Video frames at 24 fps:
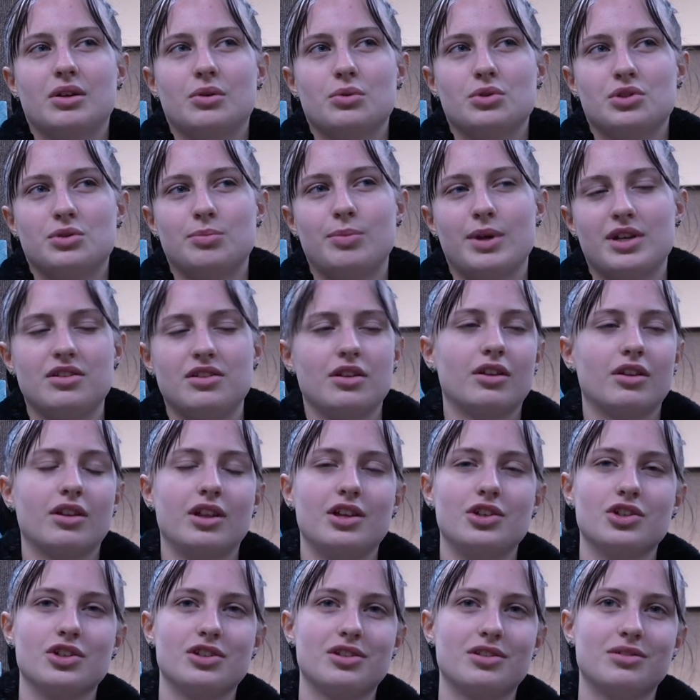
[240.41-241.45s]
it was
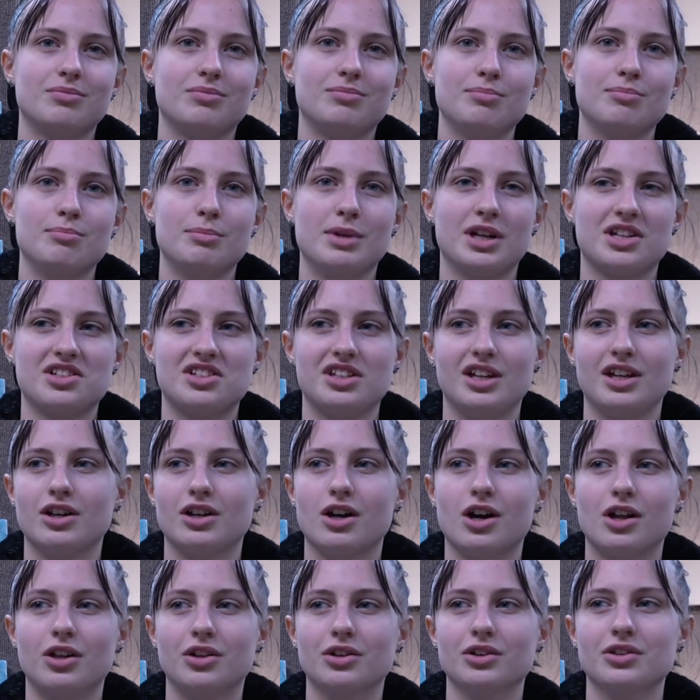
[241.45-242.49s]
basically just mixing
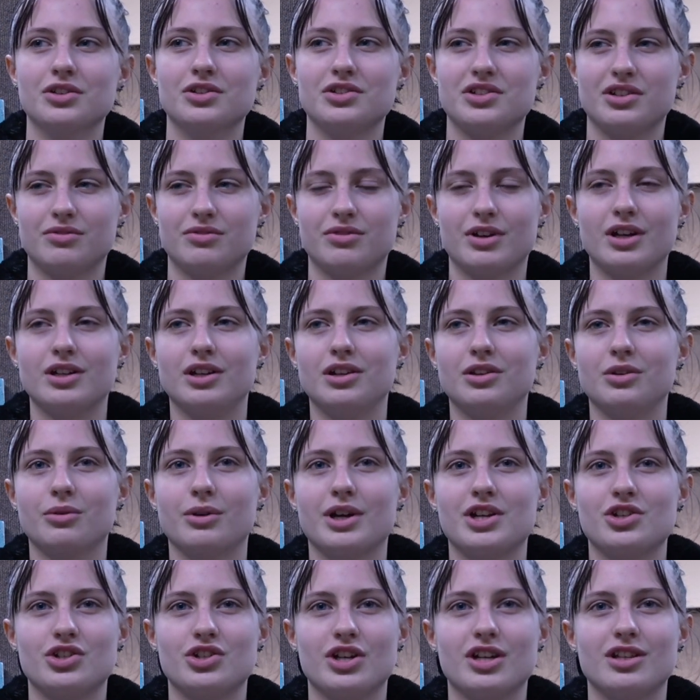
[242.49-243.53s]
colors and finding the
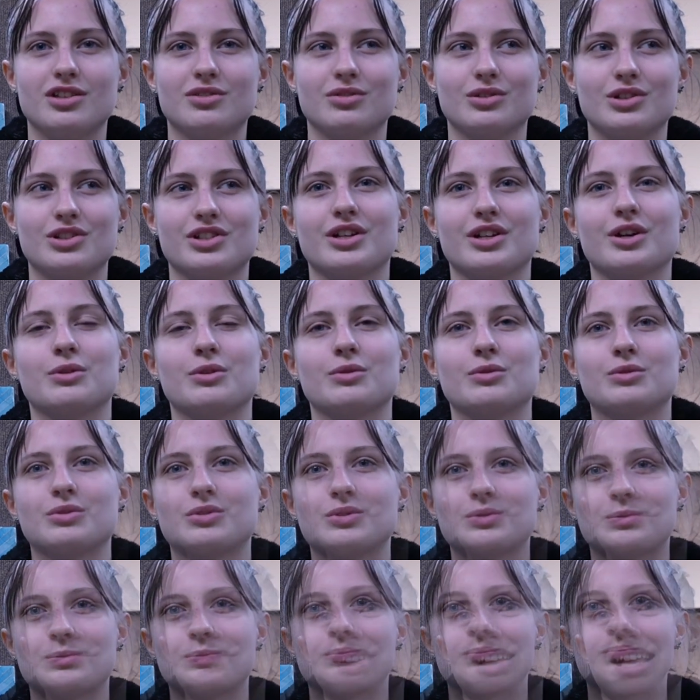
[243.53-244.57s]
right shades for stuff.
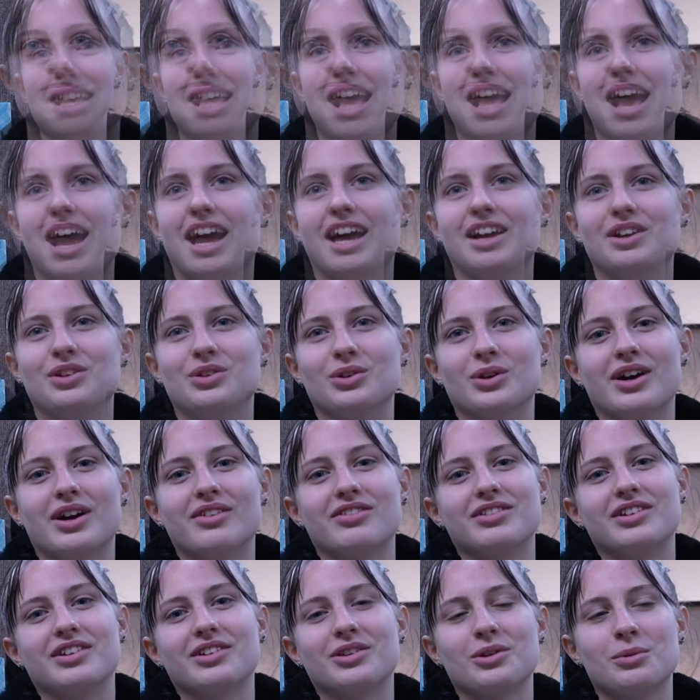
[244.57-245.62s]
I do have
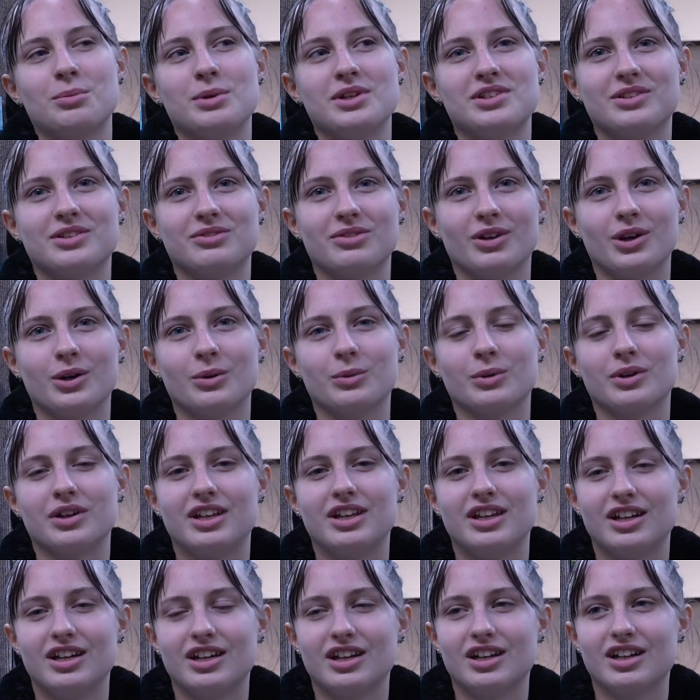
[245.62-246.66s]
another piece of artwork
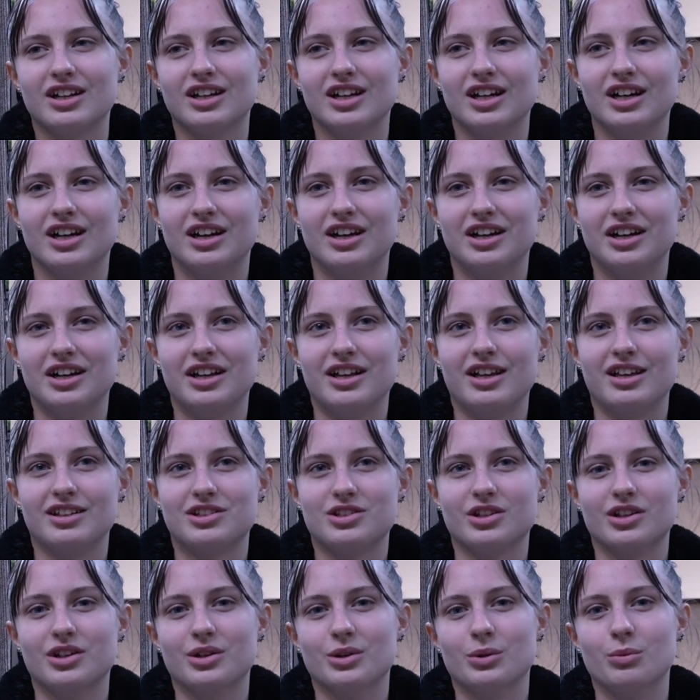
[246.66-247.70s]
here. It's
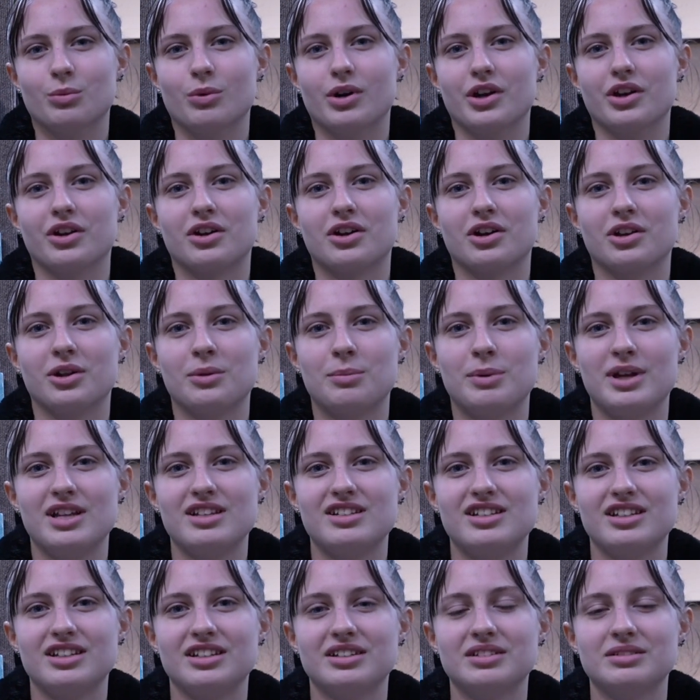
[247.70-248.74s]
a watercolor
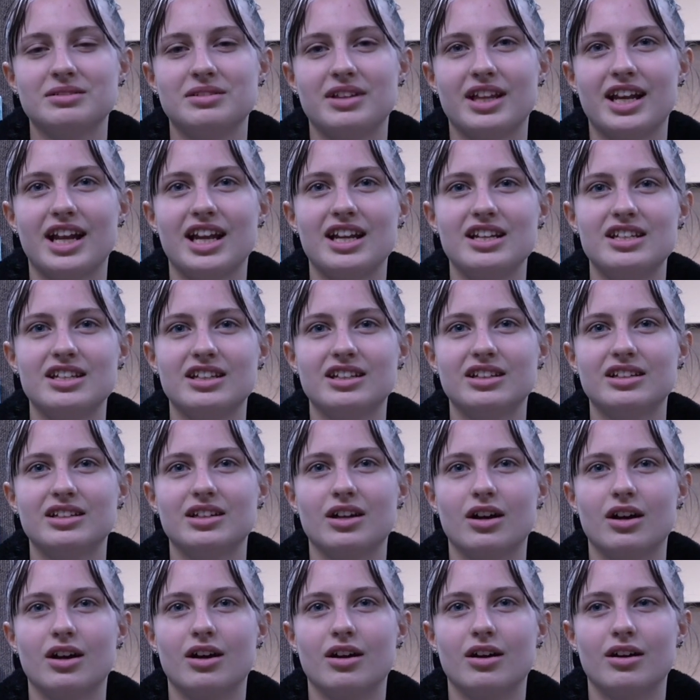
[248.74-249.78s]
painting that I did
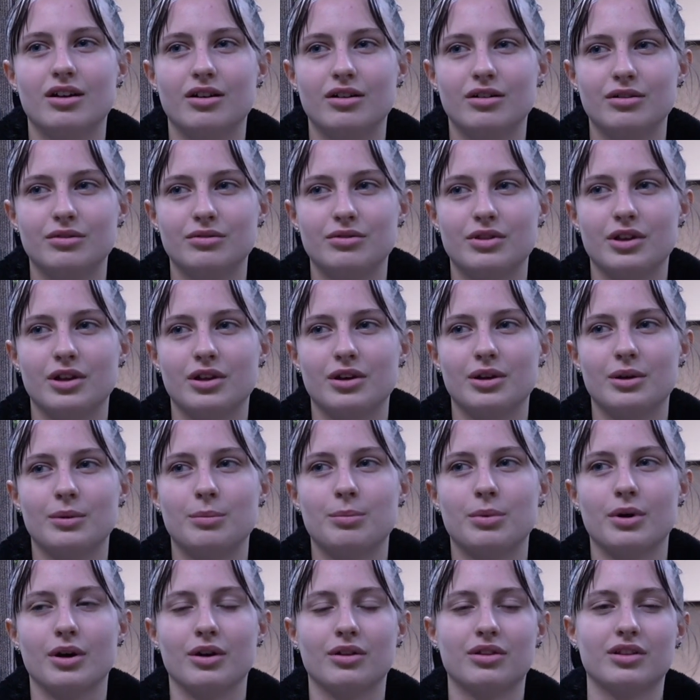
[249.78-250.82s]
of the
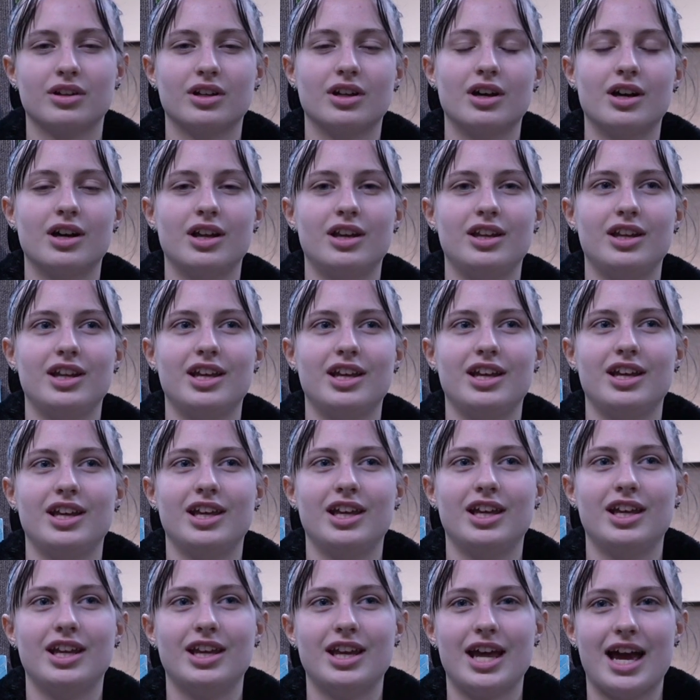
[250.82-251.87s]
Parthenon
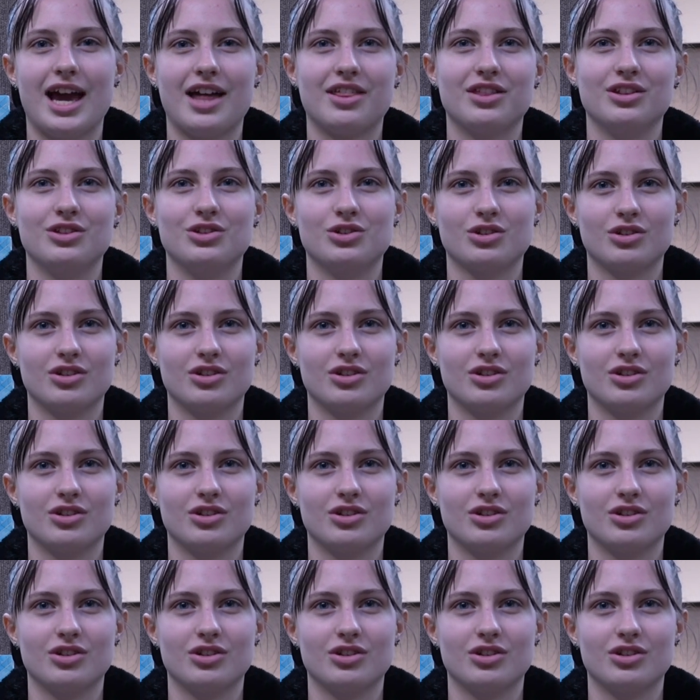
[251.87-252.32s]
in Athens,